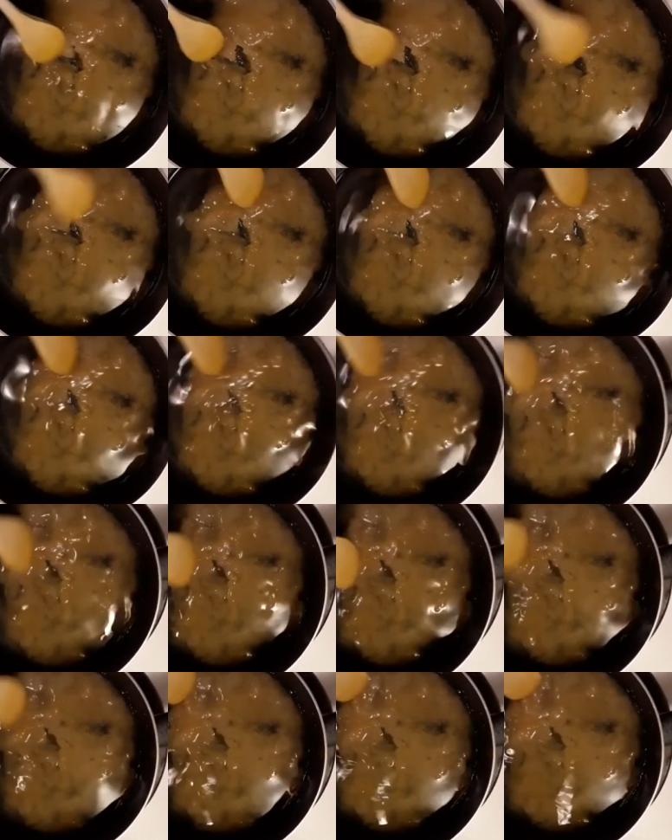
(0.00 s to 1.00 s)
mentally,
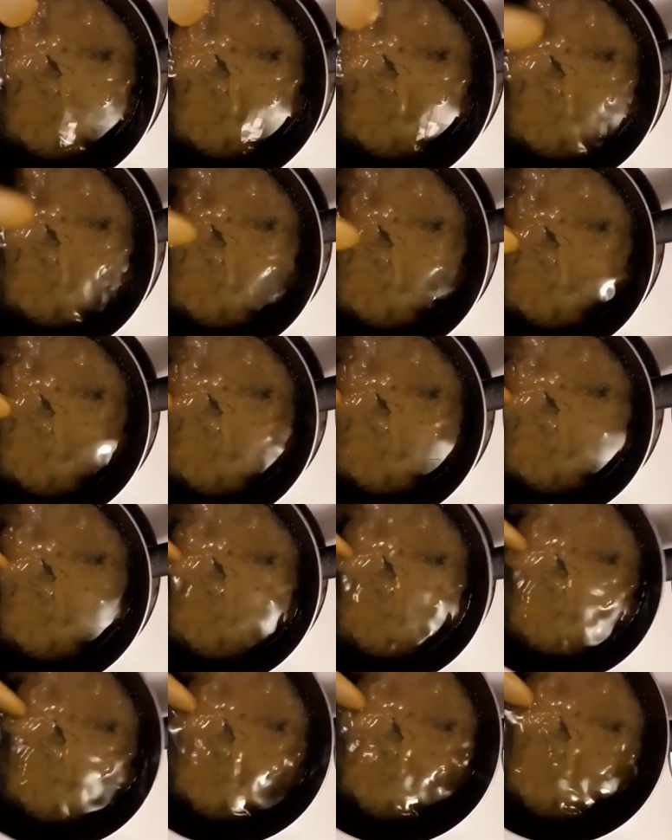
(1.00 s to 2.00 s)
emotionally,
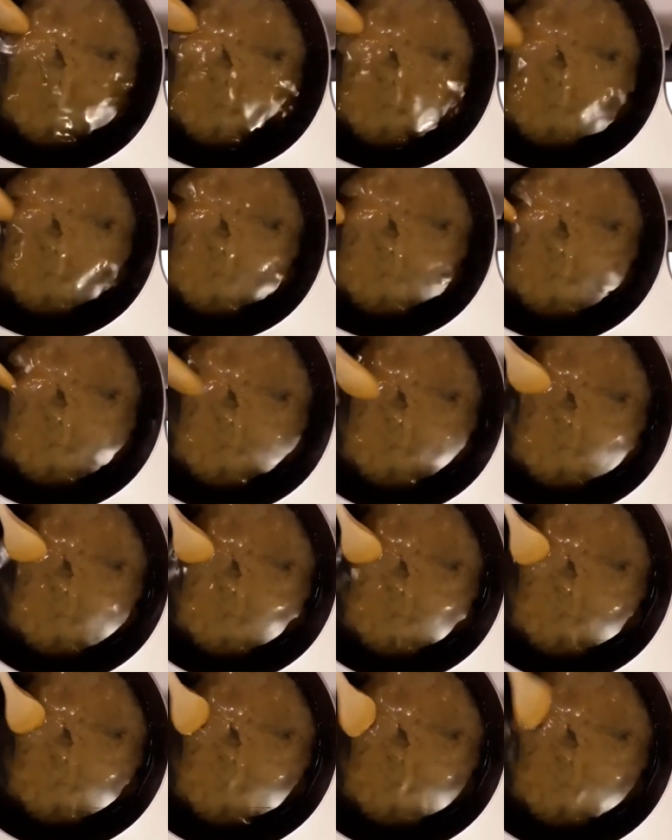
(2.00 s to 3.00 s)
but
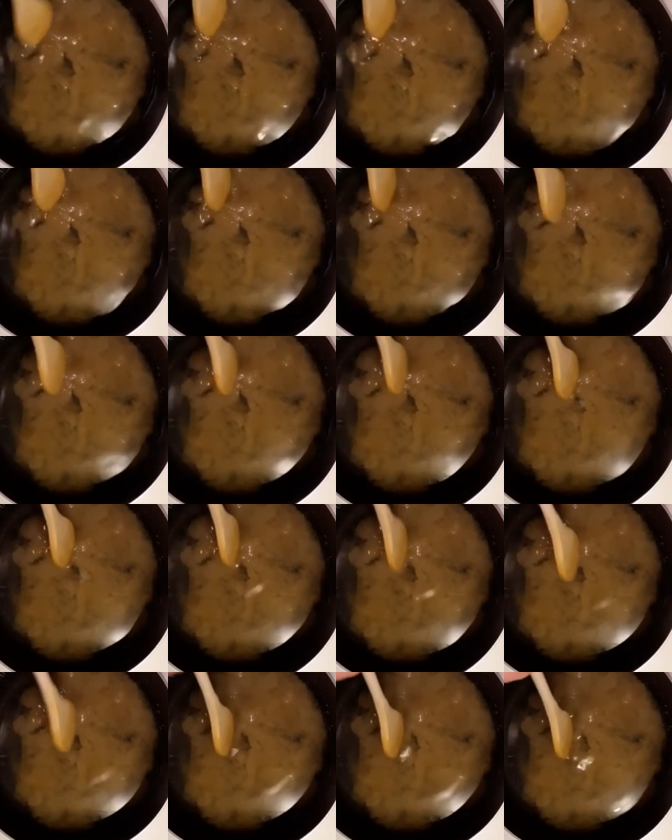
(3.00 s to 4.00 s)
um,
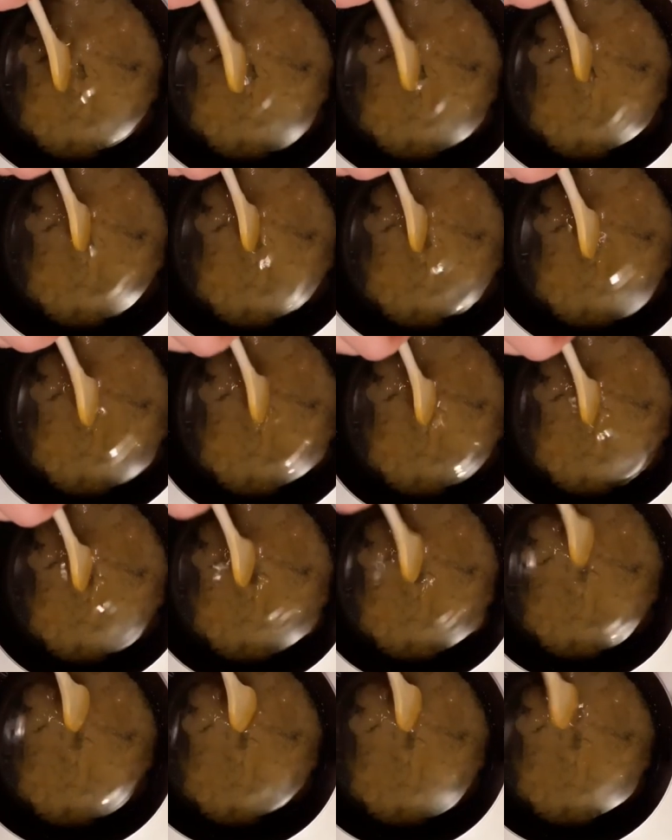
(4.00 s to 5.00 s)
if it's
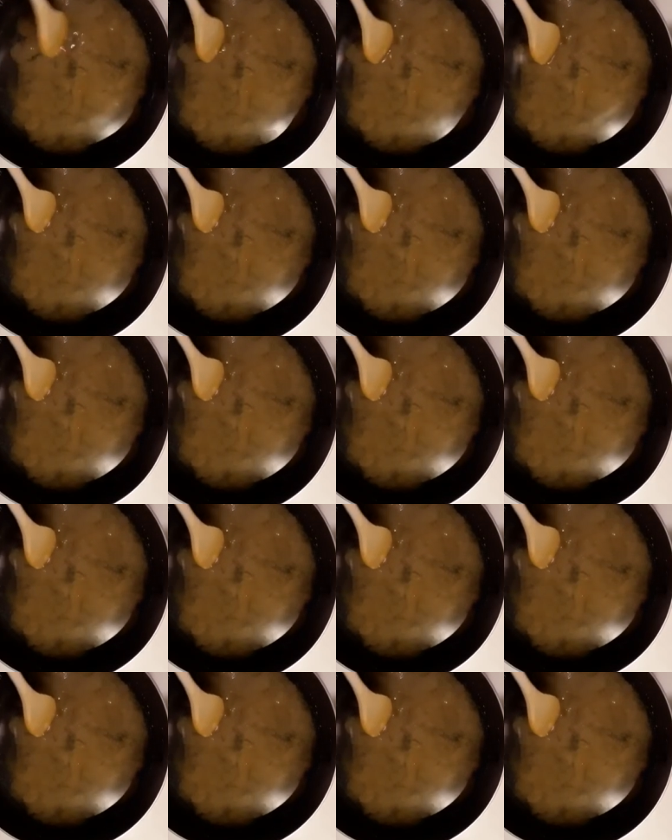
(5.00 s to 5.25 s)
not a skill